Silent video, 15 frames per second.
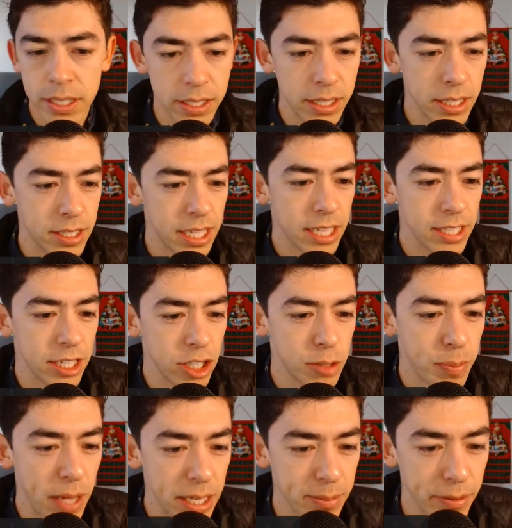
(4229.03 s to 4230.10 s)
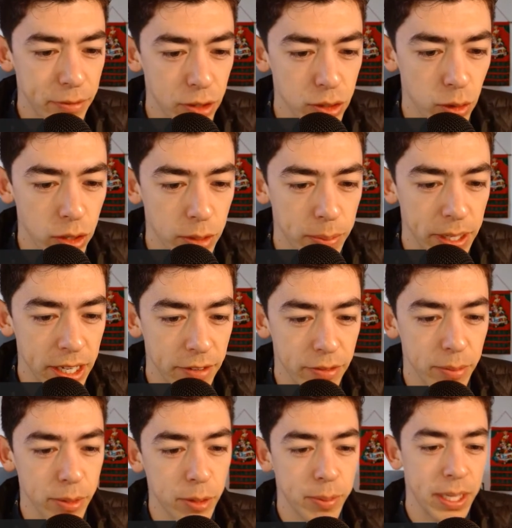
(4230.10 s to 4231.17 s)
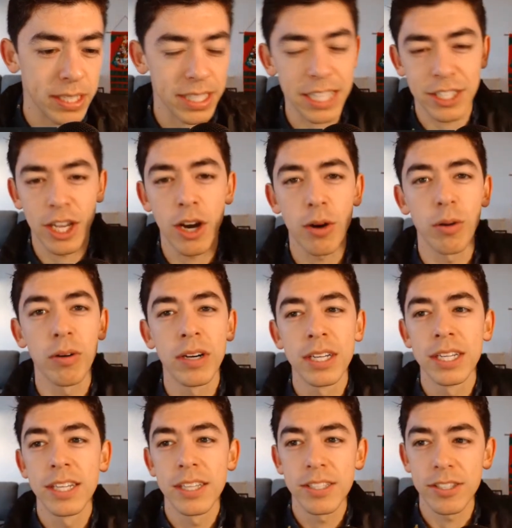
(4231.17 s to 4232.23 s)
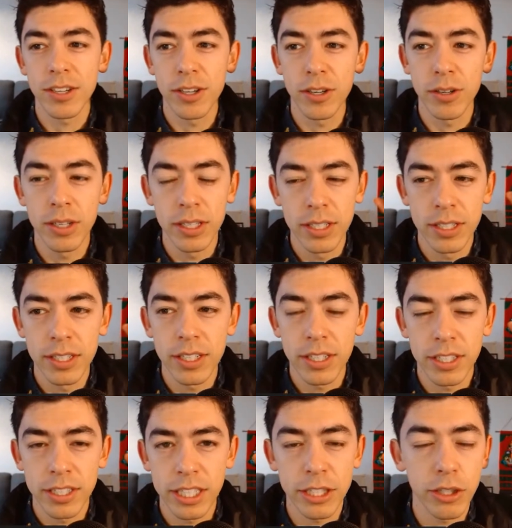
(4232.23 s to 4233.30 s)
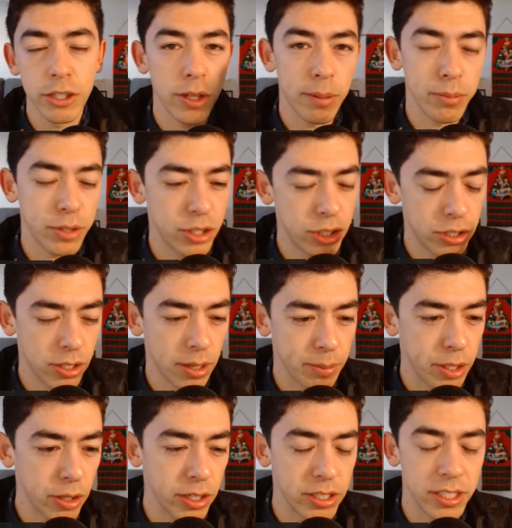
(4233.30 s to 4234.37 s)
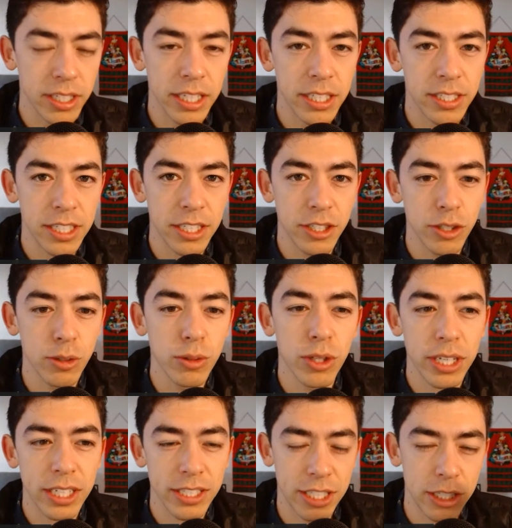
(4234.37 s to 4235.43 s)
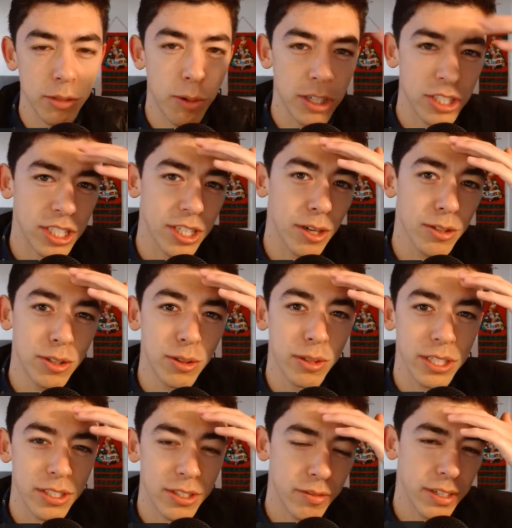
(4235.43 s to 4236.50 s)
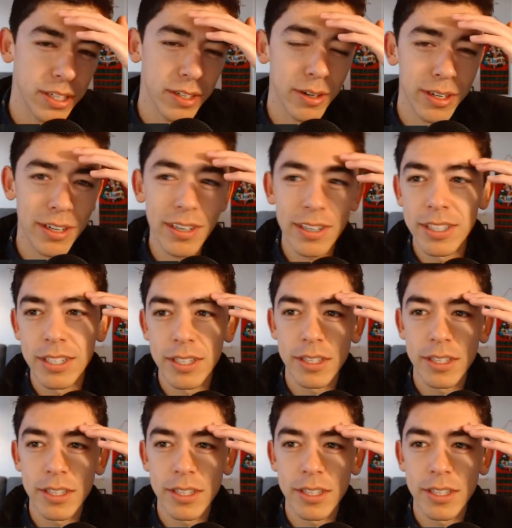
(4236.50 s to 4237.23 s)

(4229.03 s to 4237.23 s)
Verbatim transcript: And he says, I just packed my first order to pick up from UPS. Let's go. So did you I'm, I'm curious denise did you look did you watch the GoToLister video at all